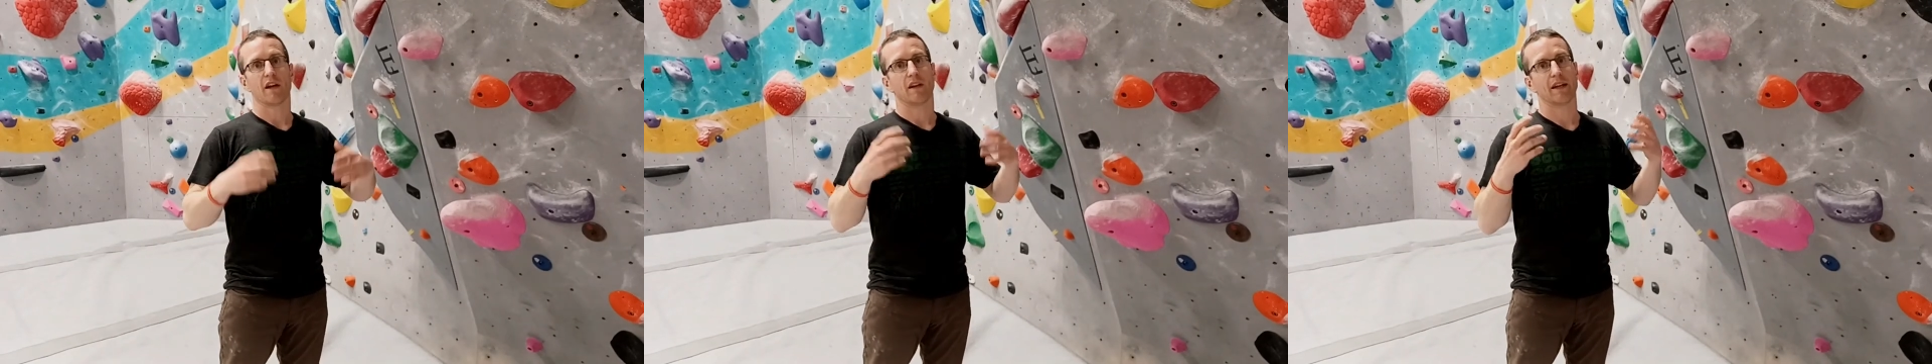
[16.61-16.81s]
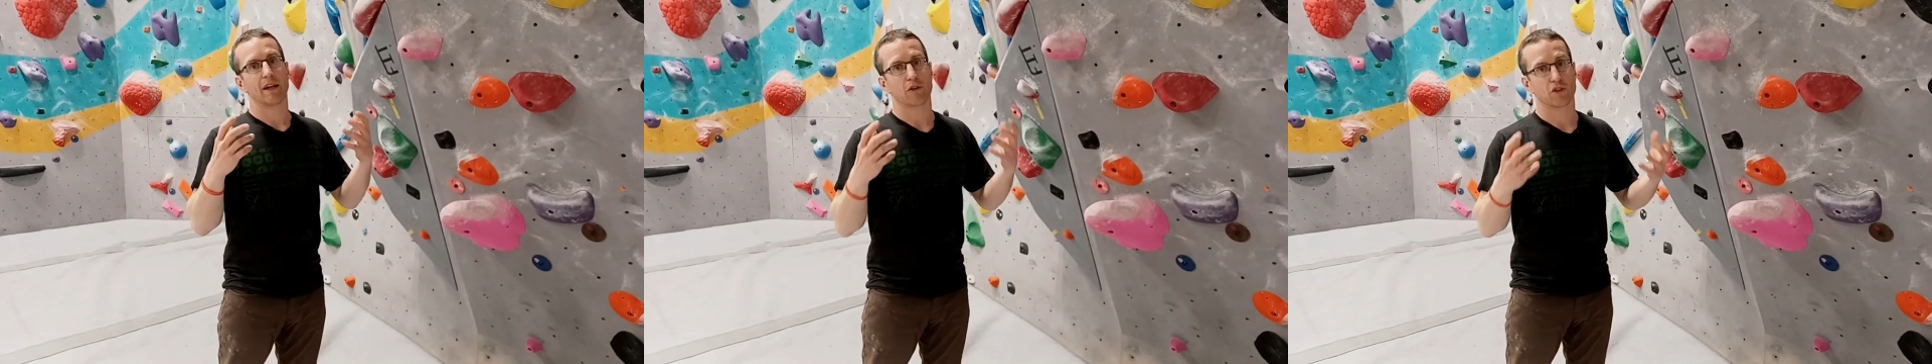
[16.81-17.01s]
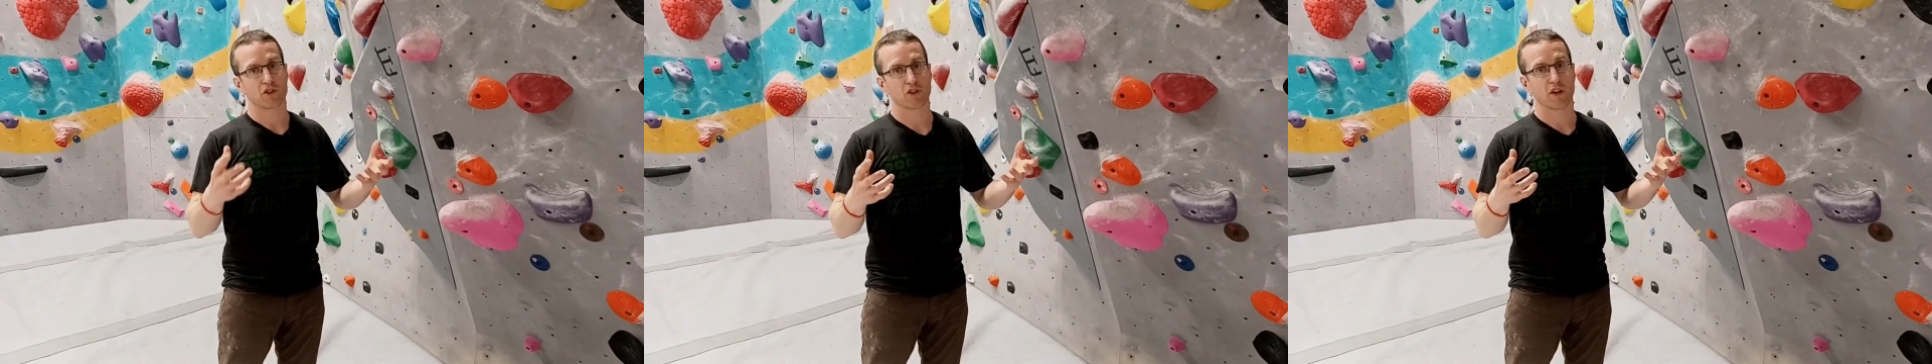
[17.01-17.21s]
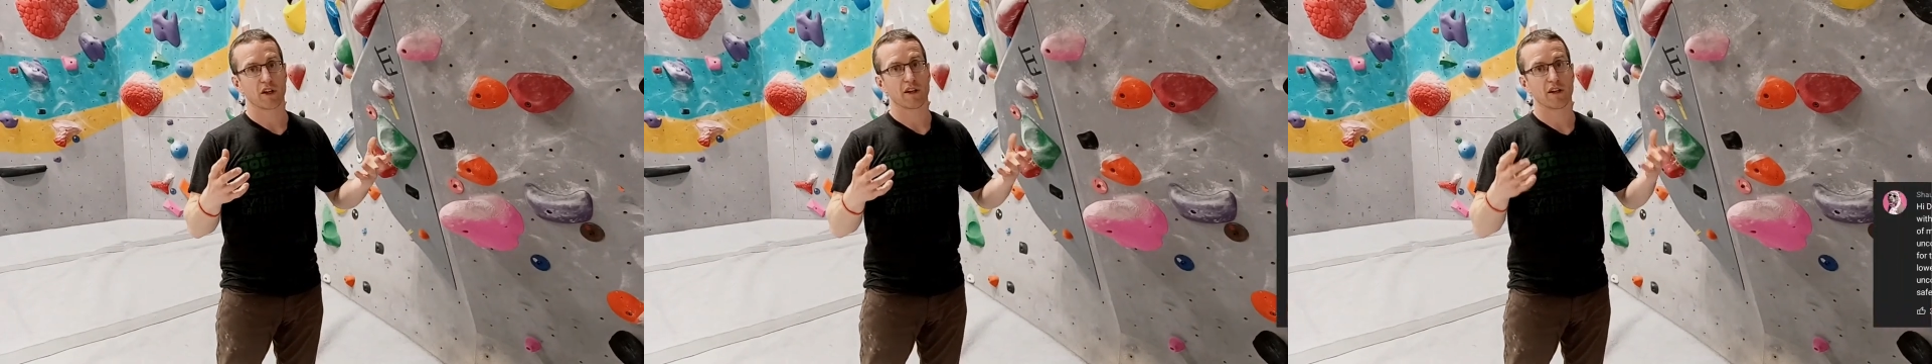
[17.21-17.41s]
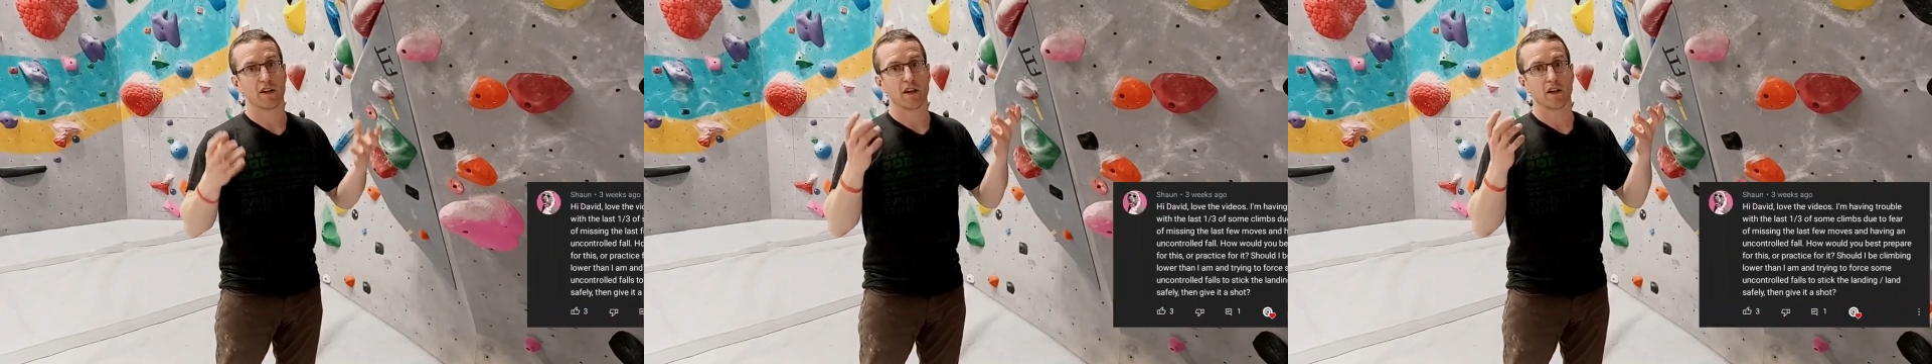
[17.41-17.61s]
Now,
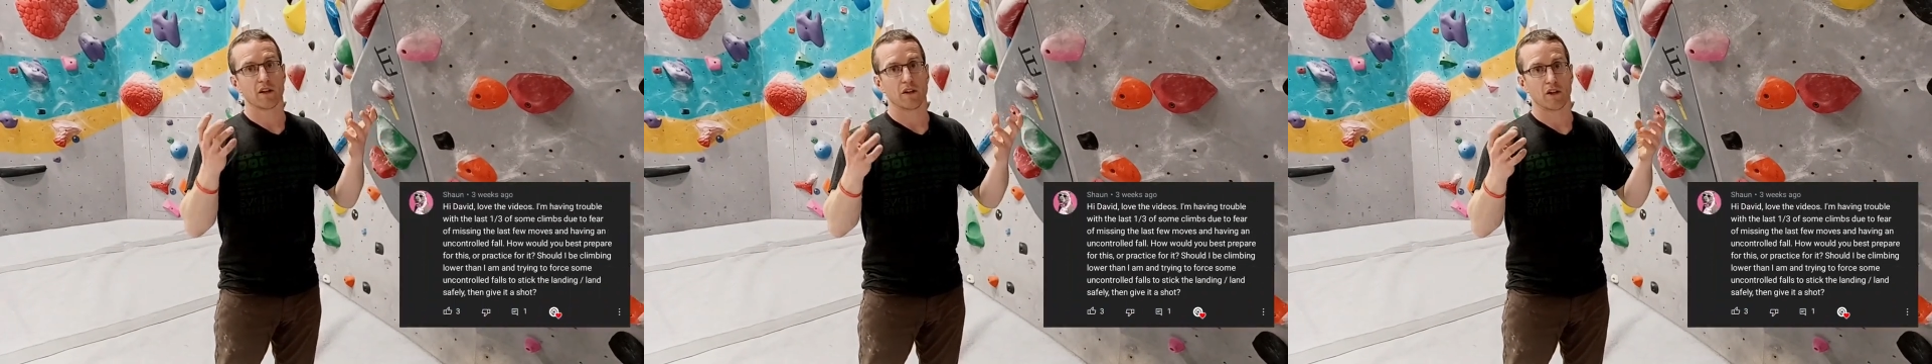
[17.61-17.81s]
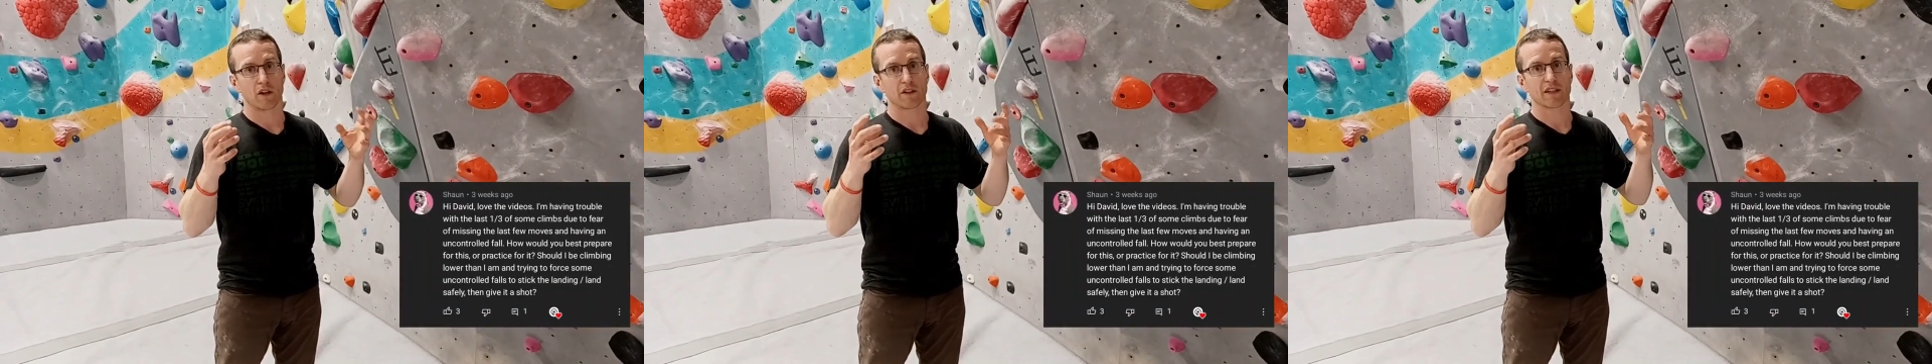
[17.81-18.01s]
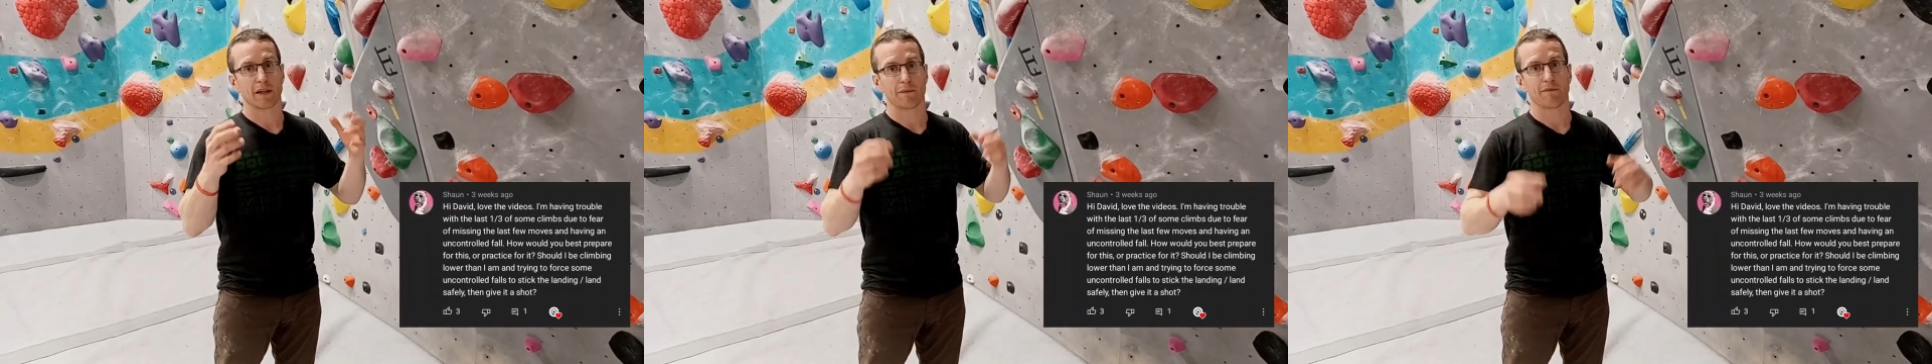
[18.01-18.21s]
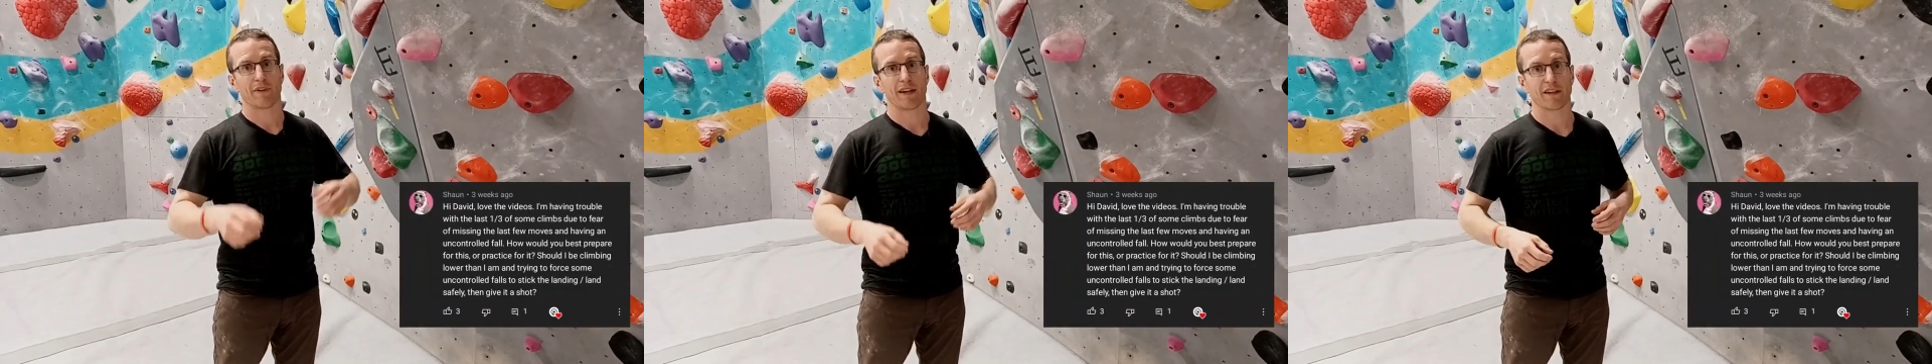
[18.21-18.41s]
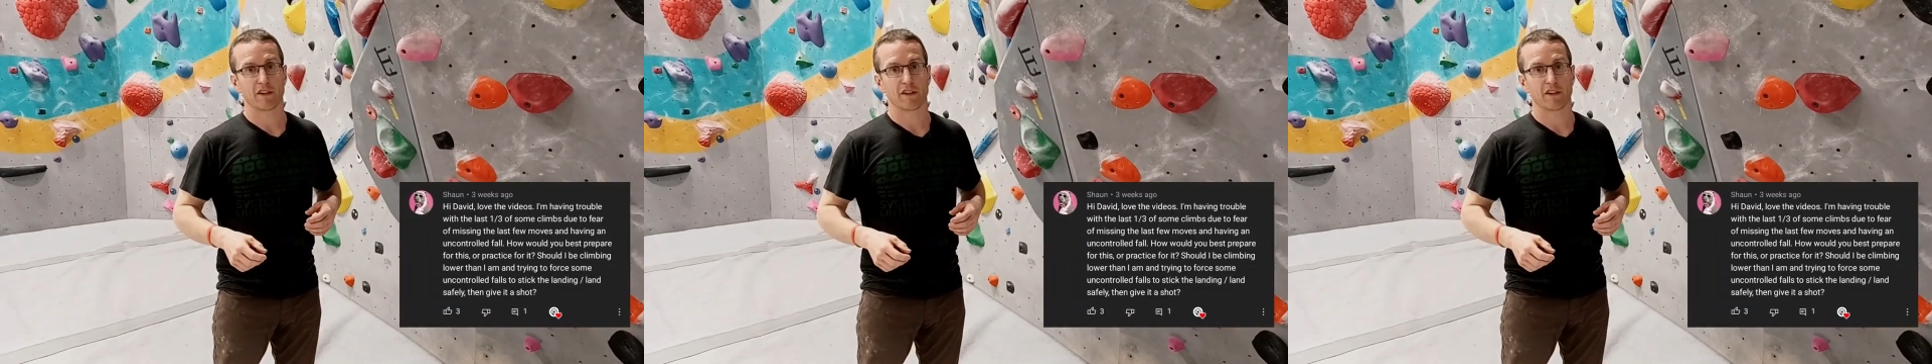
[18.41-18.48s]
Sean, longtime fan